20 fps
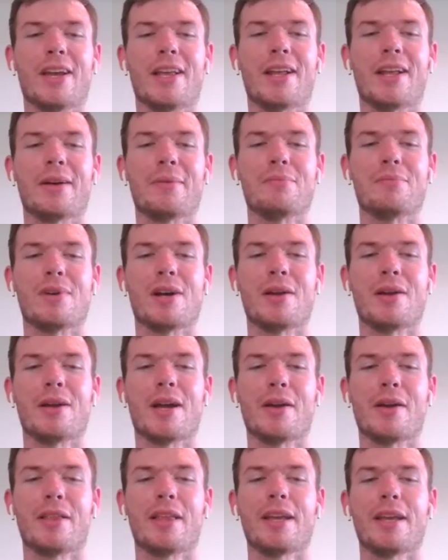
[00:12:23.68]
and um, I,
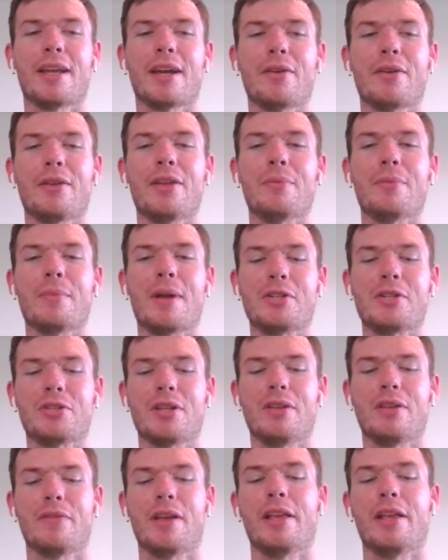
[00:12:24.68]
I like how you
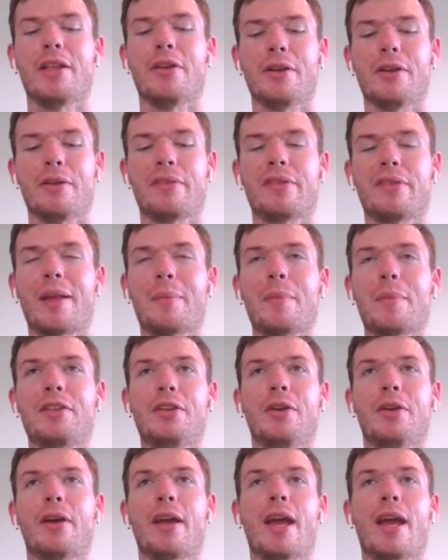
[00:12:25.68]
mentioned that you know you're
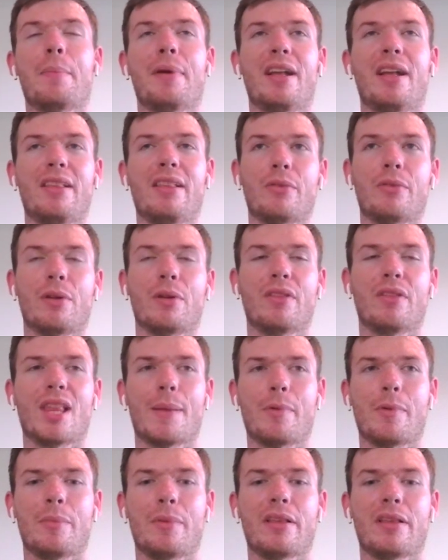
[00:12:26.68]
segmenting your campaigns around
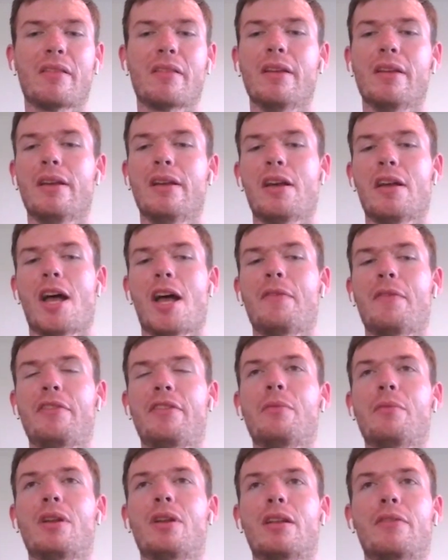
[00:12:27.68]
supplements
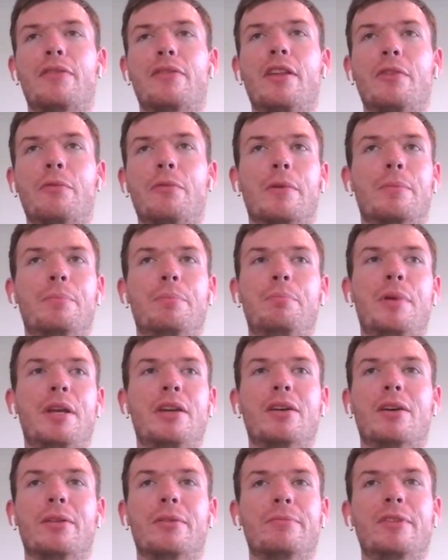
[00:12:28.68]
obviously one of the things we're
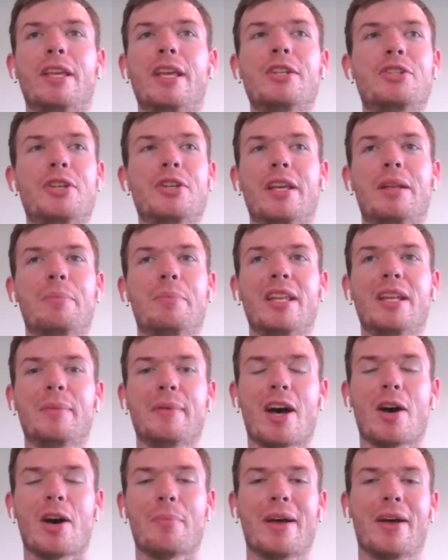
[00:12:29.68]
big on teaching and
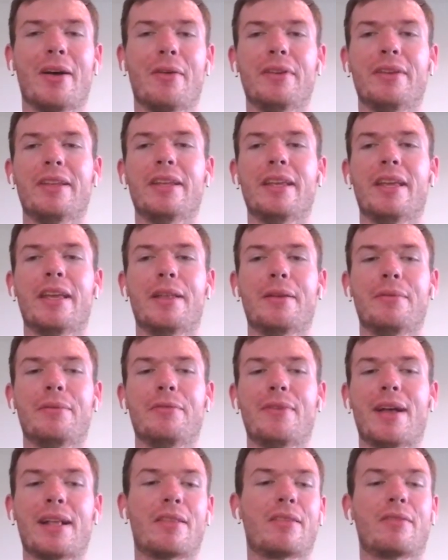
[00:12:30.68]
b2b outbound
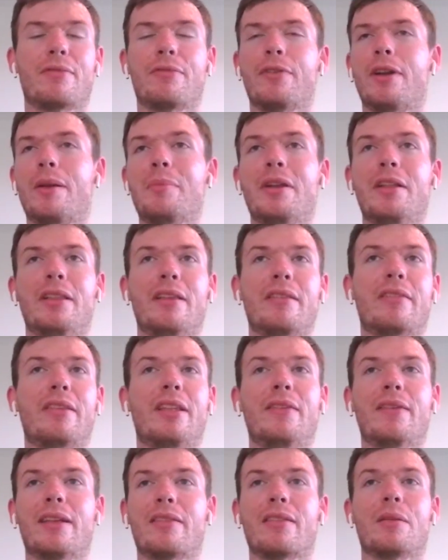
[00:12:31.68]
and that's for anybody
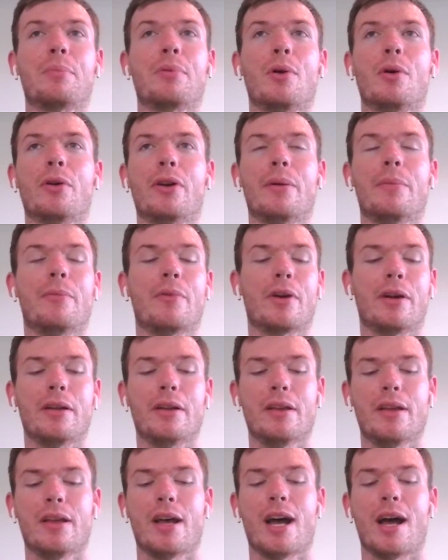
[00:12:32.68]
listening that's the program where
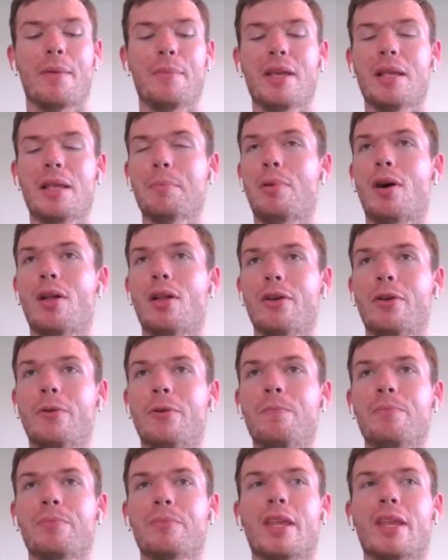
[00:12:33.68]
uh, me and
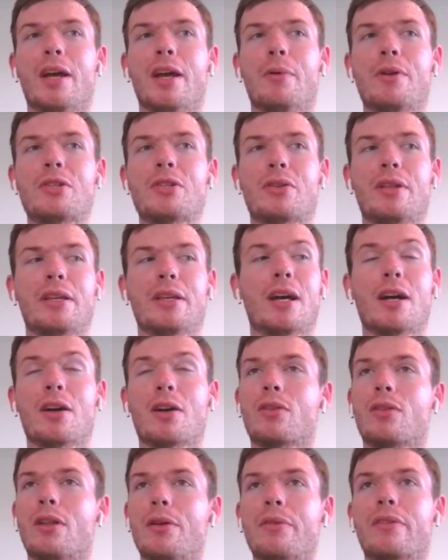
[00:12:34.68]
paulo originally
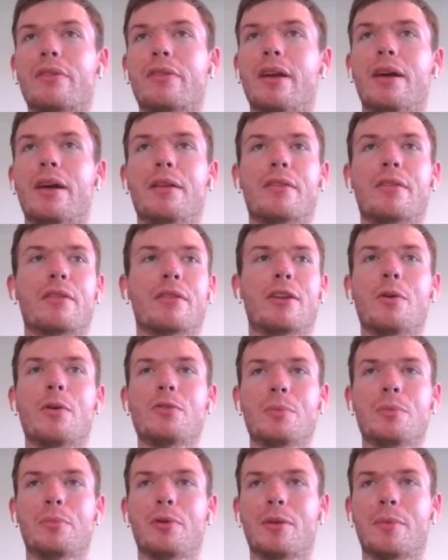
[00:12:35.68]
got close uh, it's a
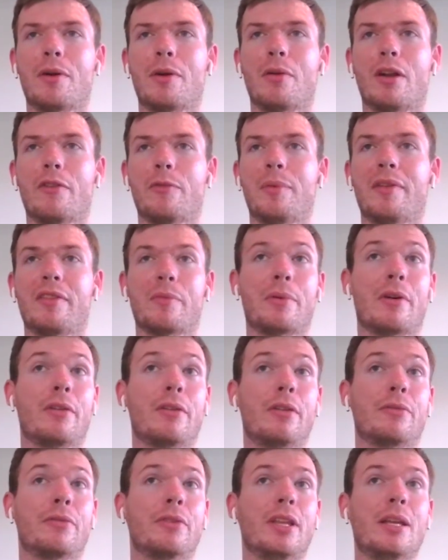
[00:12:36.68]
coaching program i run with my business
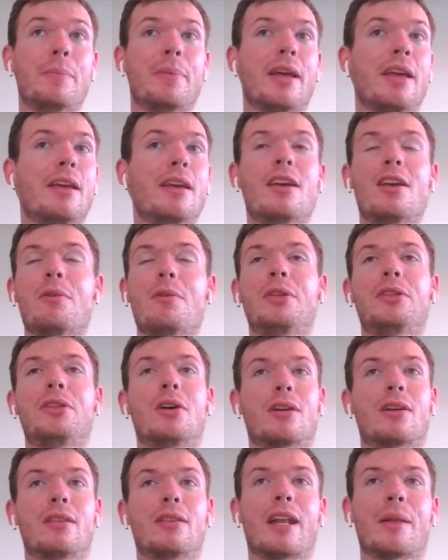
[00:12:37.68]
partner felipe we
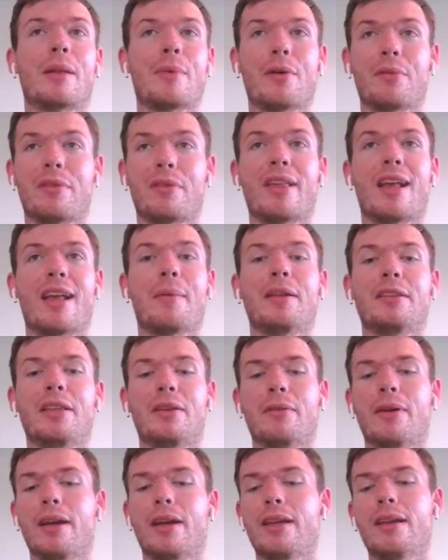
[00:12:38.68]
talk a lot about
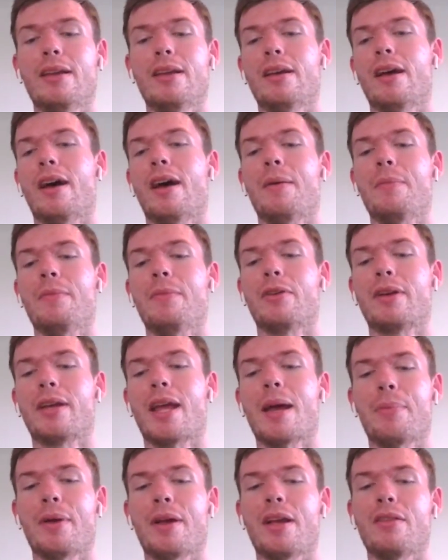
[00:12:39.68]
segmenting right um, your
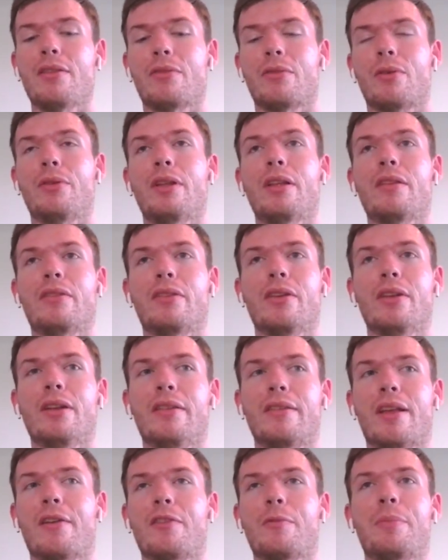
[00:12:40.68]
campaigns are only as good
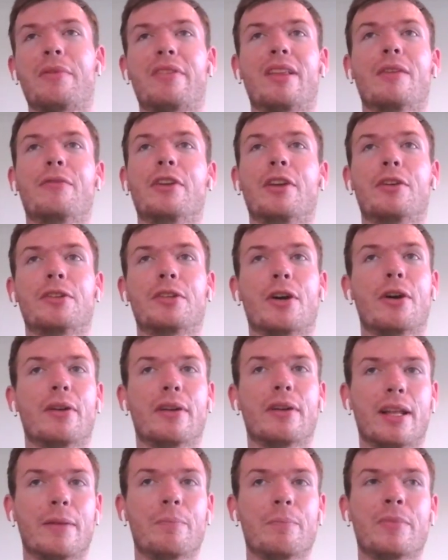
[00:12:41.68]
as how specific you're
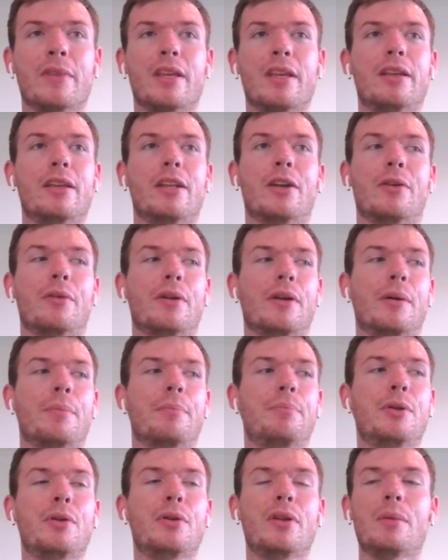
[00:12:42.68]
targeting you know uh,
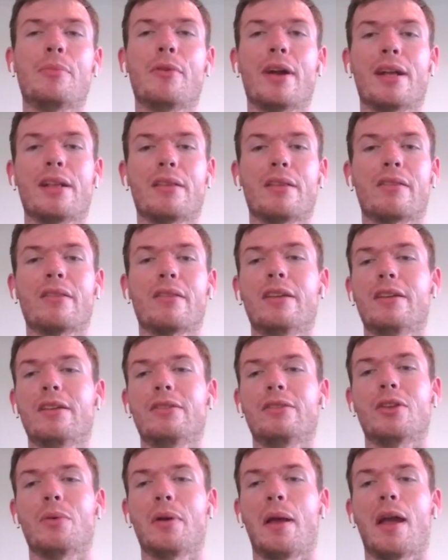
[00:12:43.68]
beauty brands
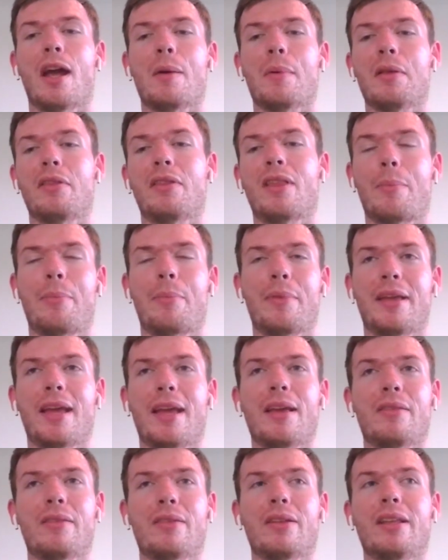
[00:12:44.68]
don't care about supplement
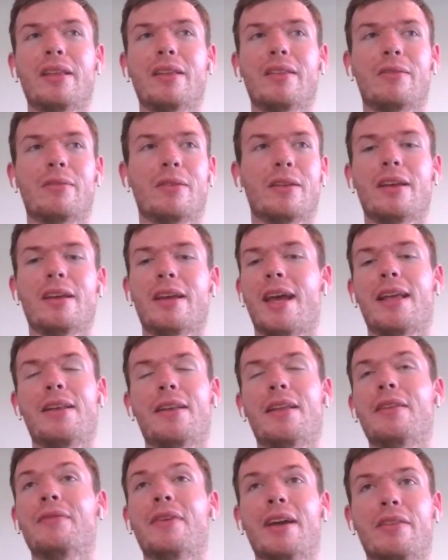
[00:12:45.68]
case studies
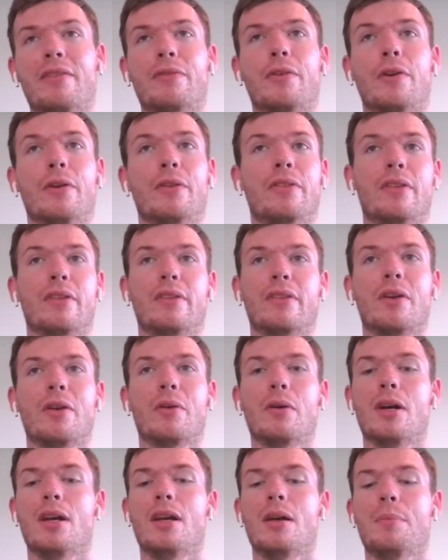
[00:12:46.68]
and, and vice versa
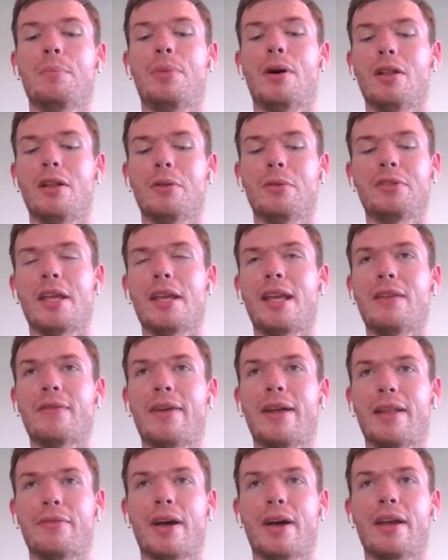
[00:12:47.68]
so paulo taking
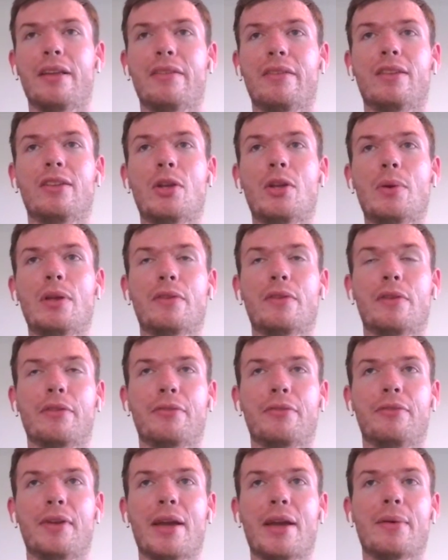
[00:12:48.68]
that advice and doing
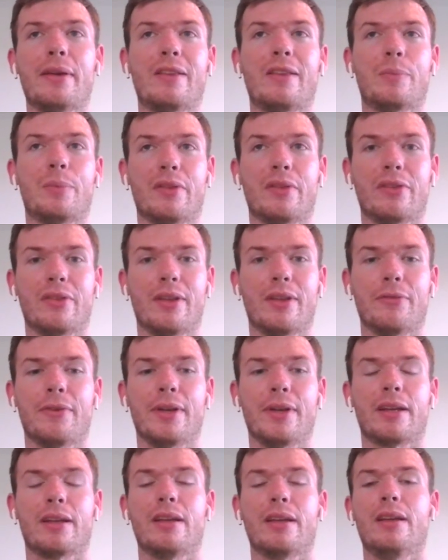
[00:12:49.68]
those very
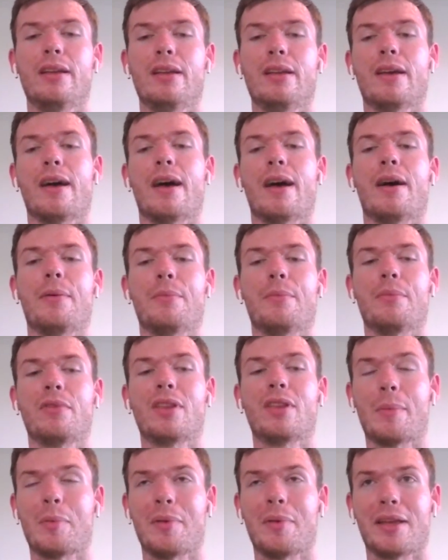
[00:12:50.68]
specific um,
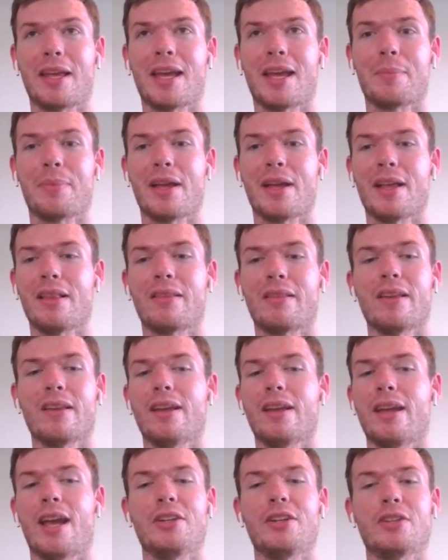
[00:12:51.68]
supplement campaigns
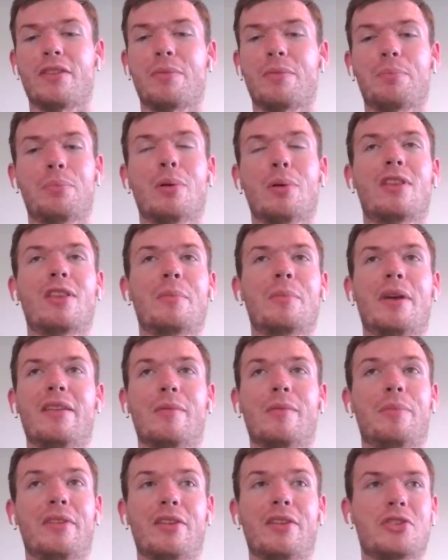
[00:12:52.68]
it just puts them as
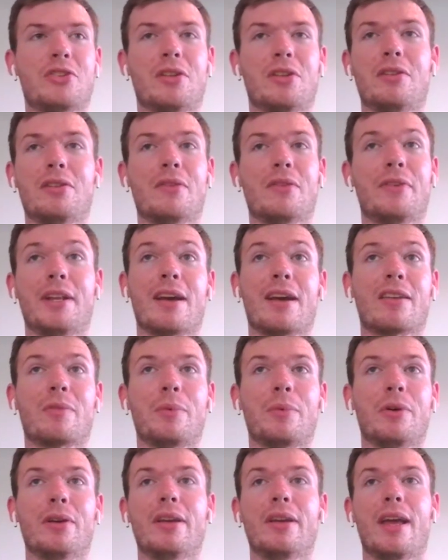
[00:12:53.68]
a position of an
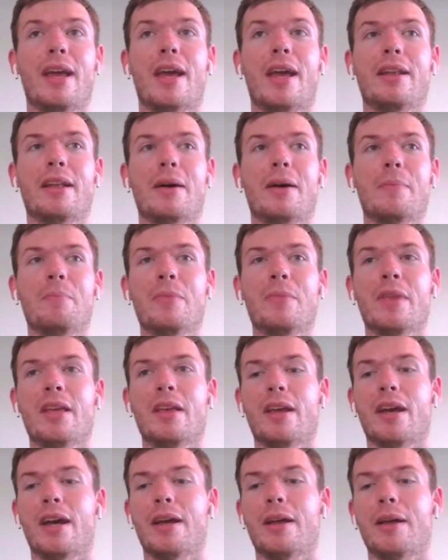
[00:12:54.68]
expert and um,
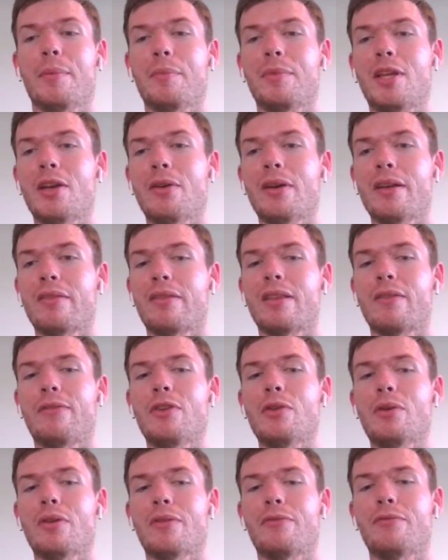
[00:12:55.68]
I'm curious if
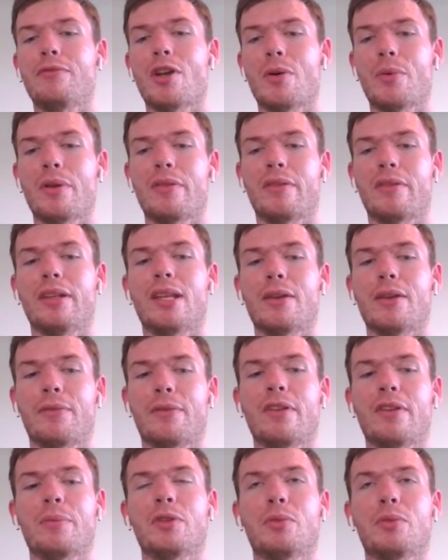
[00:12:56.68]
you could notice a
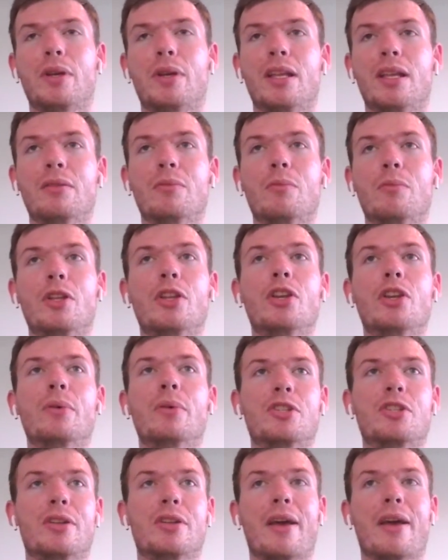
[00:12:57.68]
difference between when you do
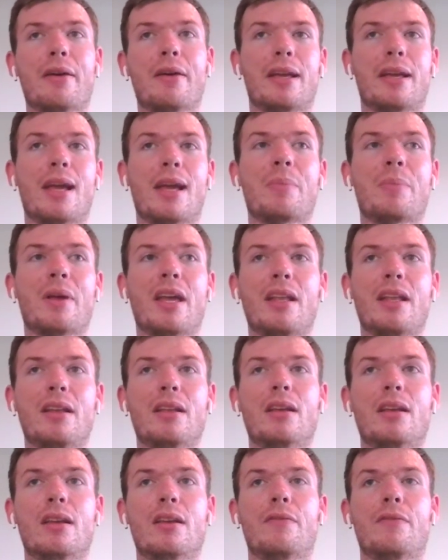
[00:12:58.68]
a generic
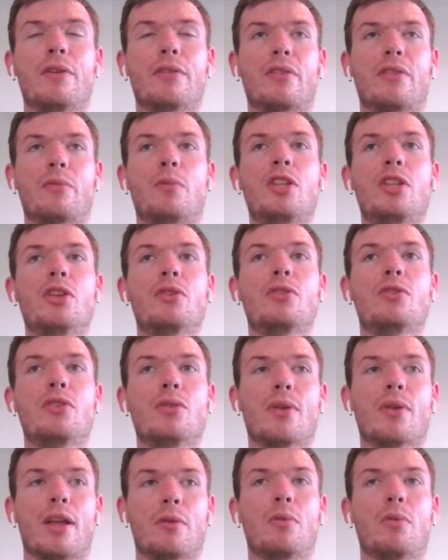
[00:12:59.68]
campaign versus when you
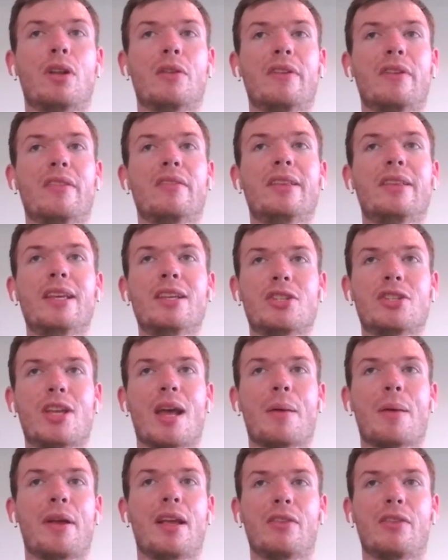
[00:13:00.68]
do like one of these niche
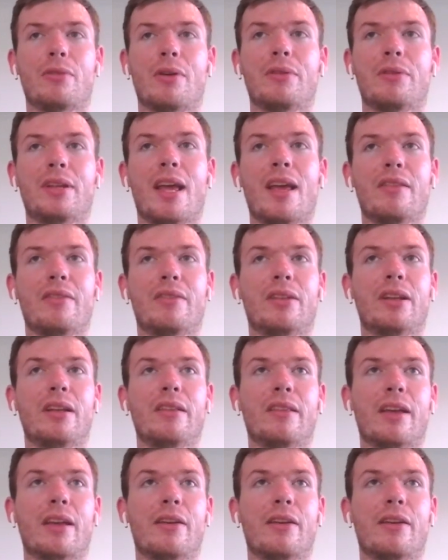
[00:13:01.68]
campaigns around case studies.